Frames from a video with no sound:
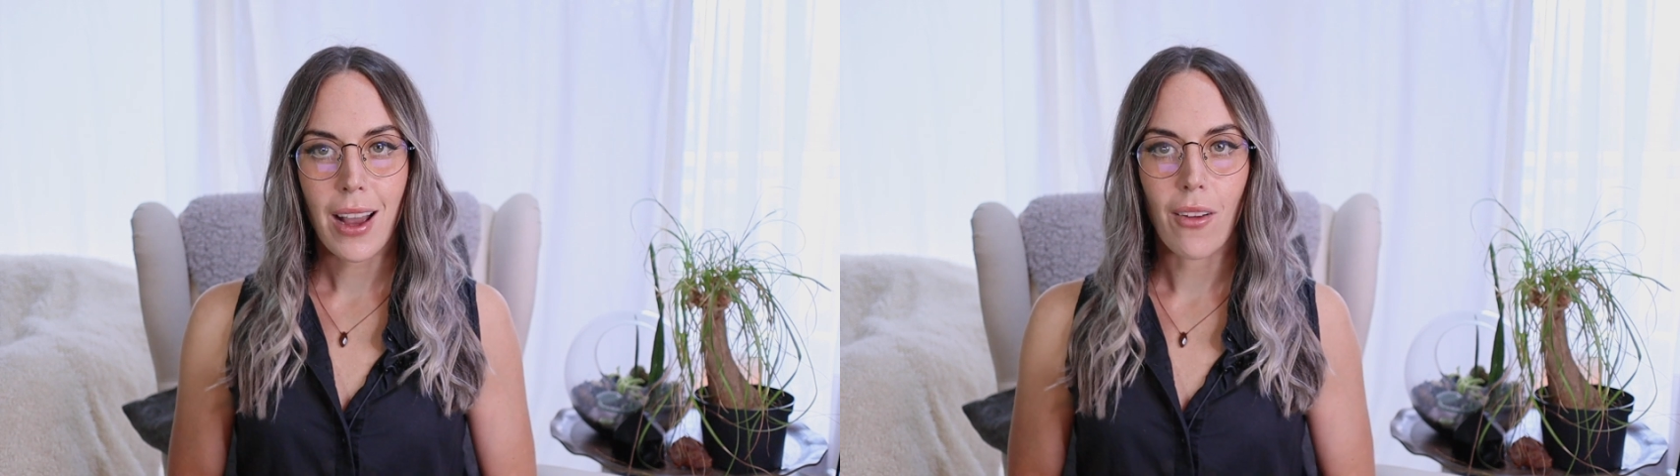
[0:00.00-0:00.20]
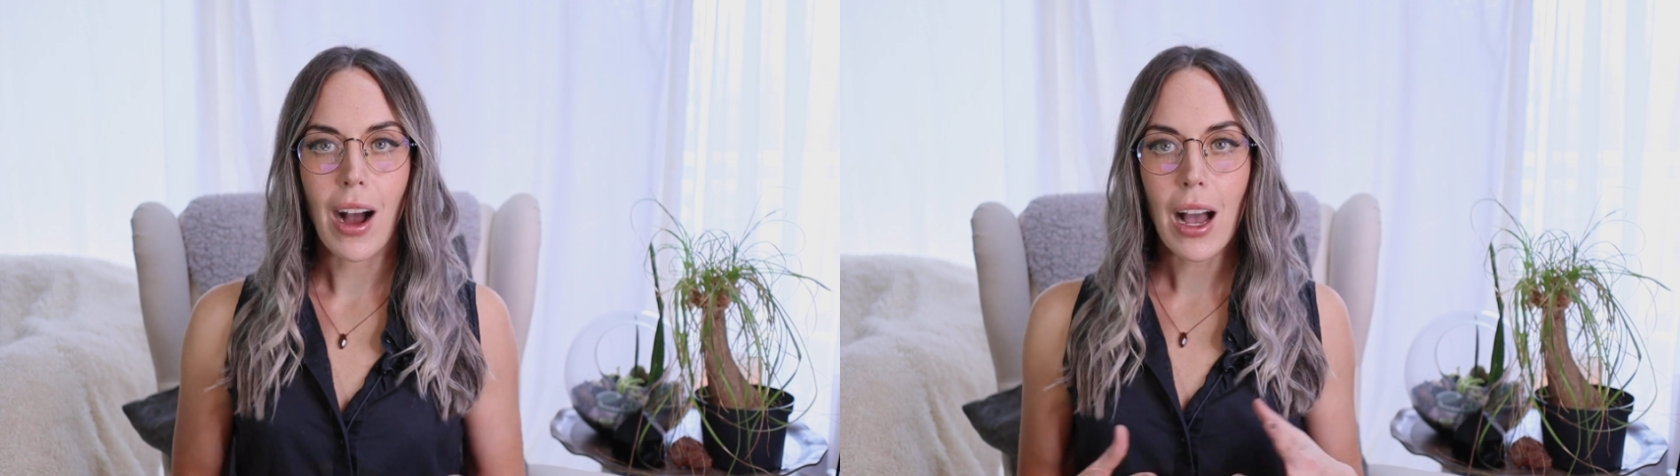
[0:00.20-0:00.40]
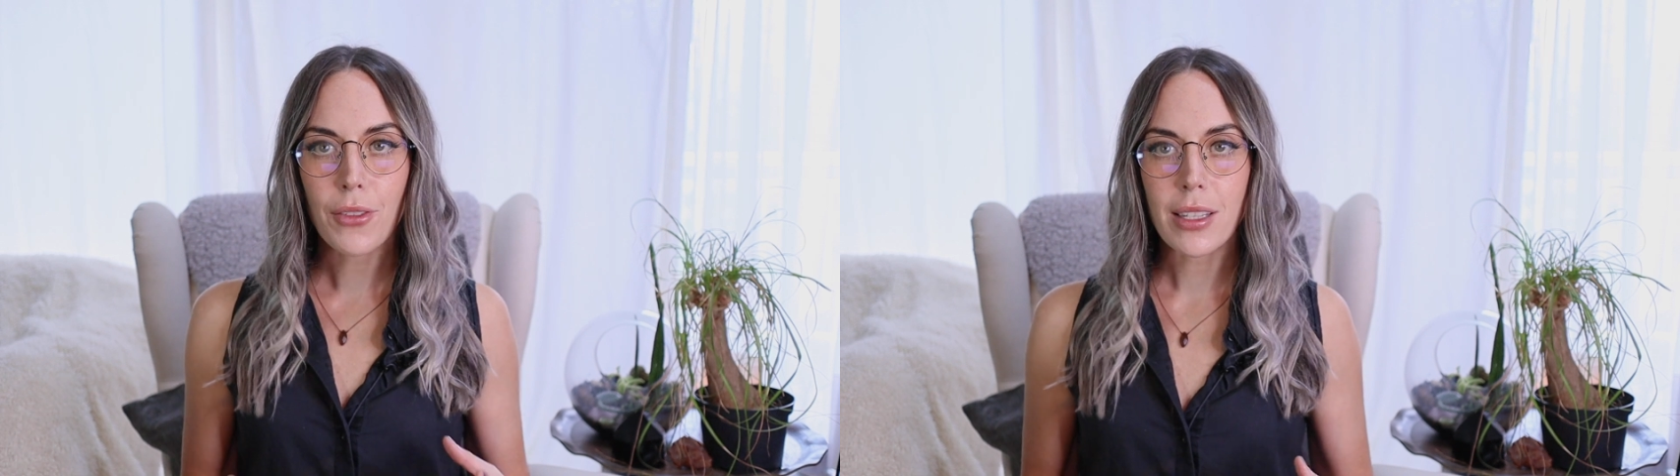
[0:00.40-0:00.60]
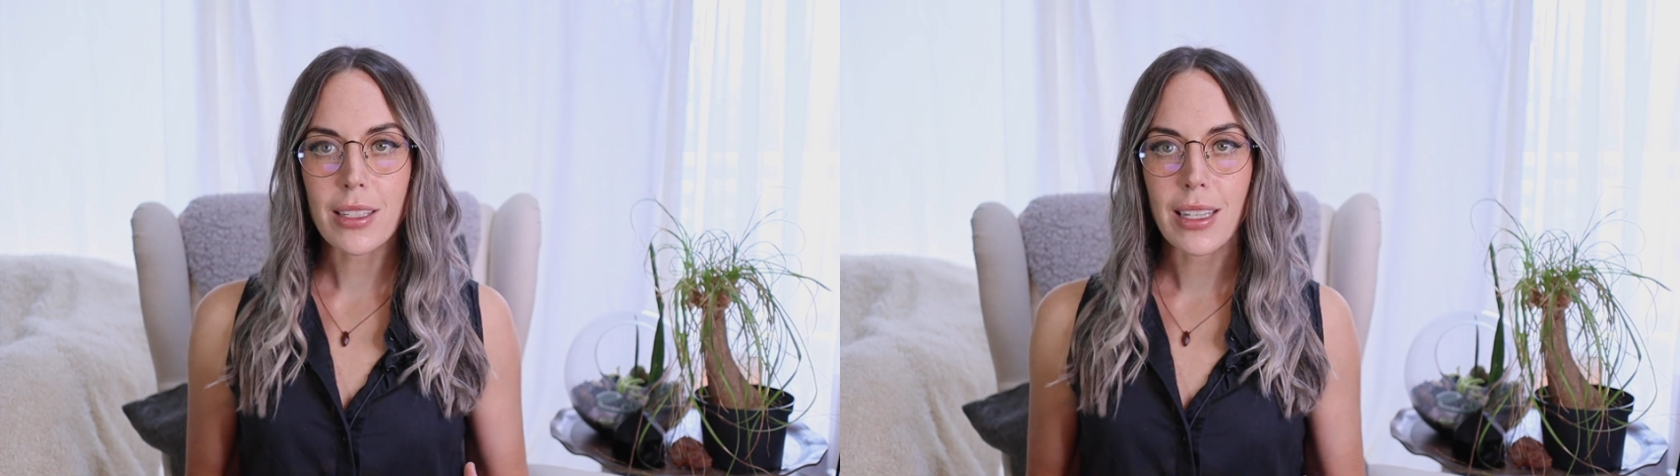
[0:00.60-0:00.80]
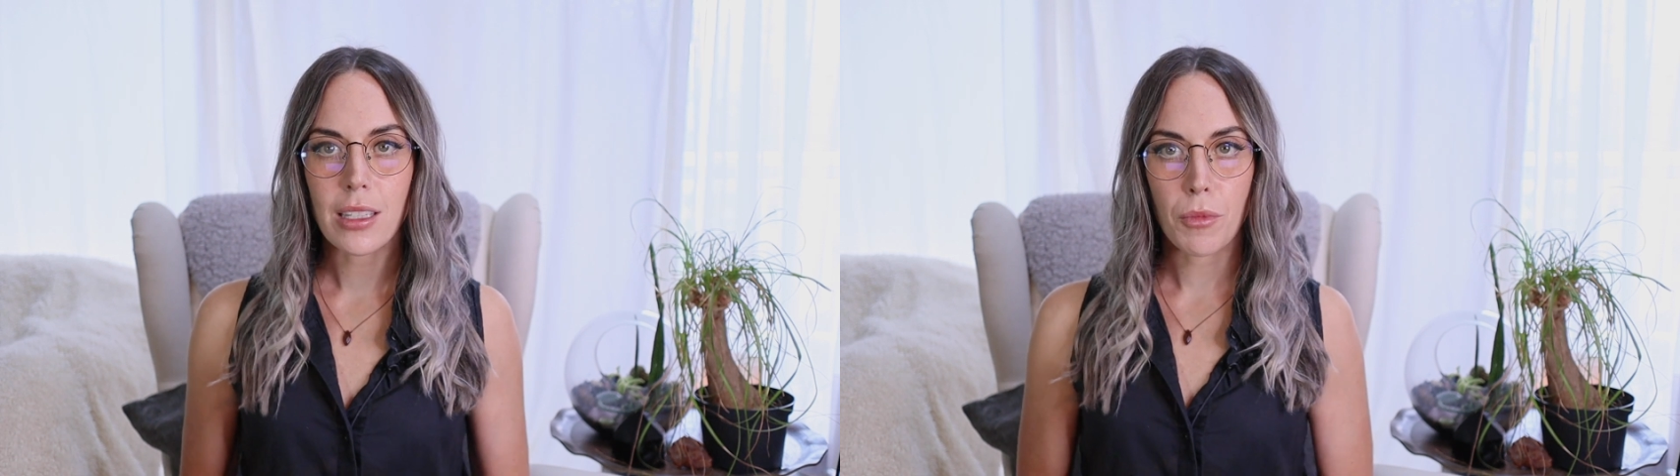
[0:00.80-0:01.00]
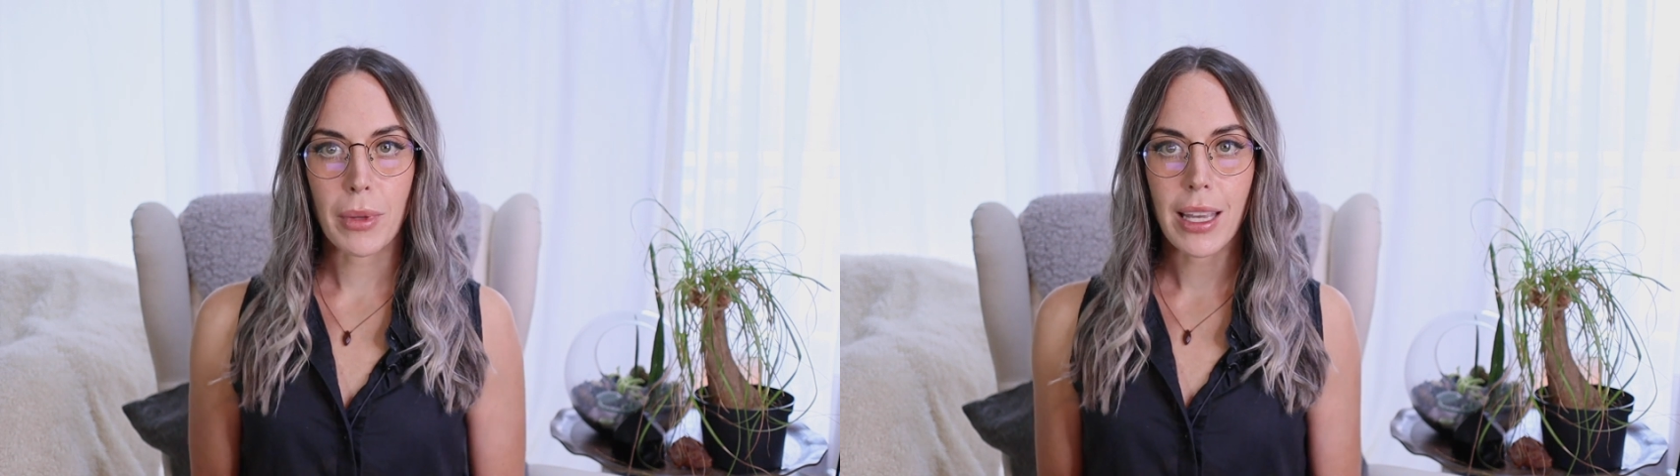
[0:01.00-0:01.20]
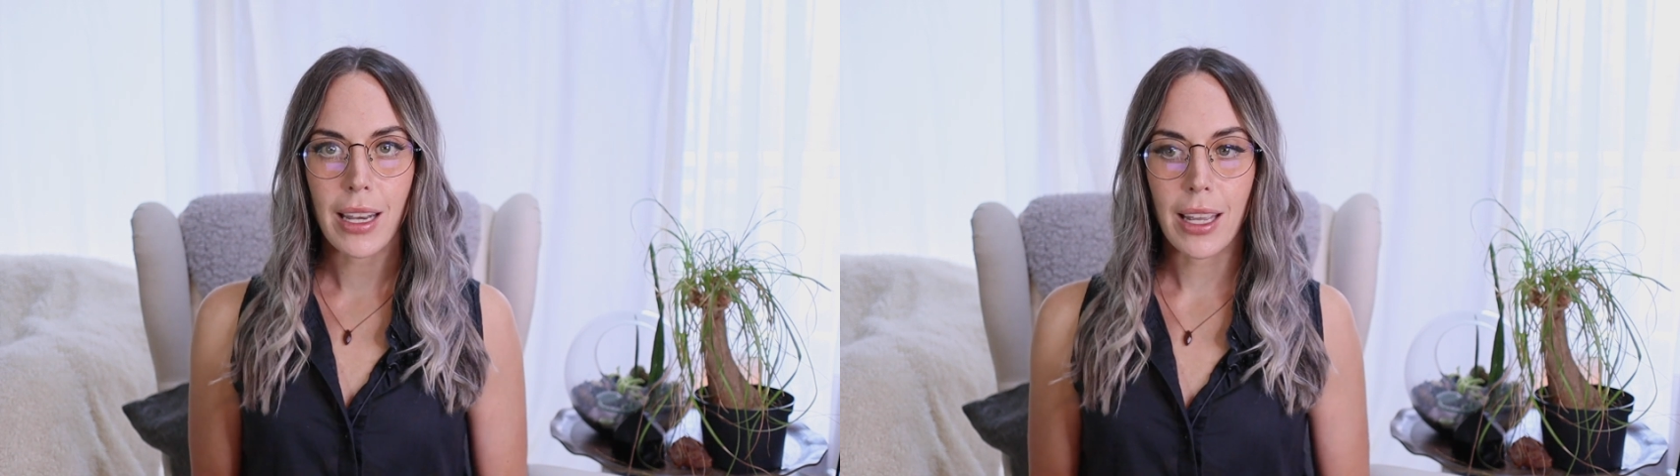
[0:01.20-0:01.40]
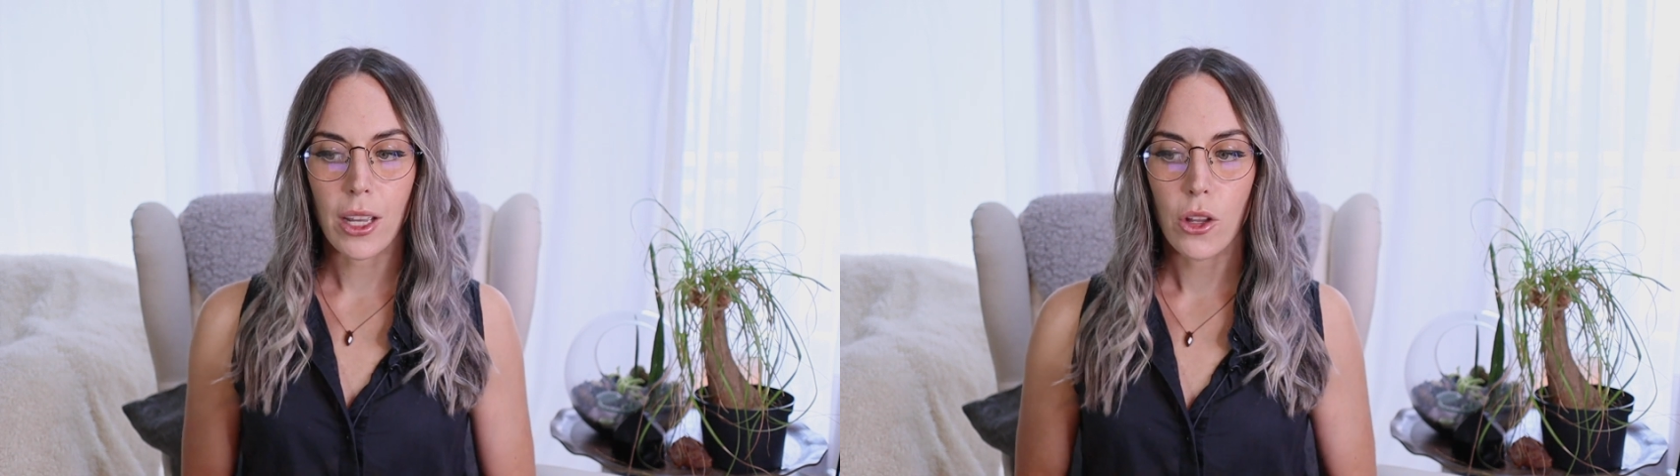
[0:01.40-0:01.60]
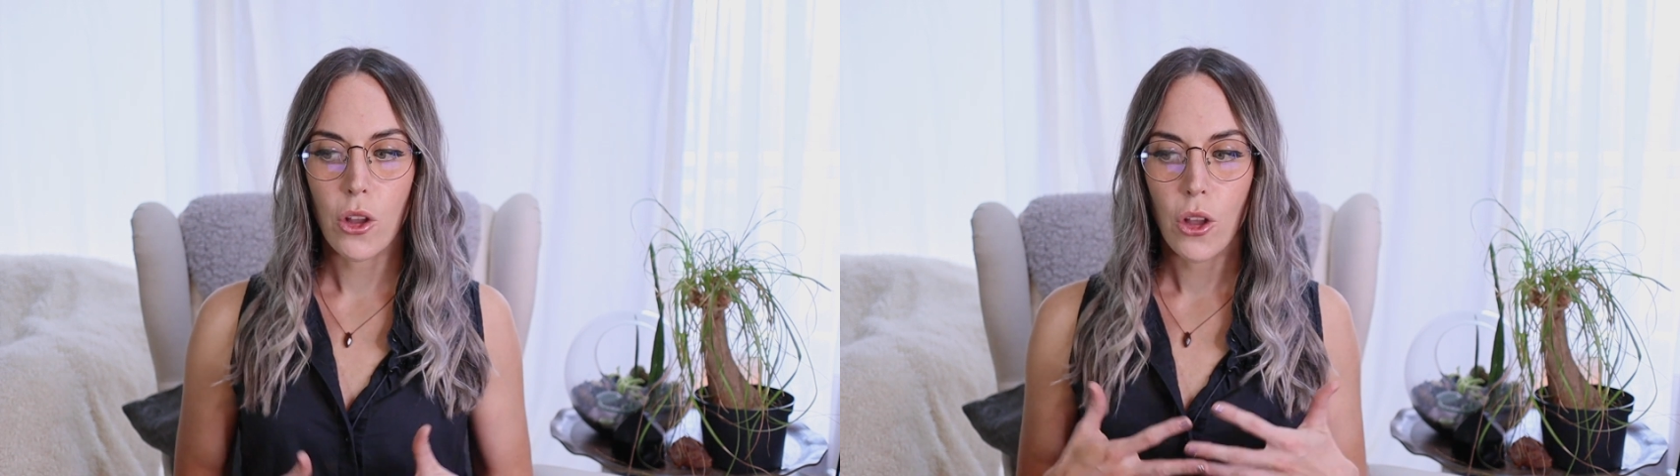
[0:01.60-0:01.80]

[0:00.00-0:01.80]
Now, obviously, in the beginning,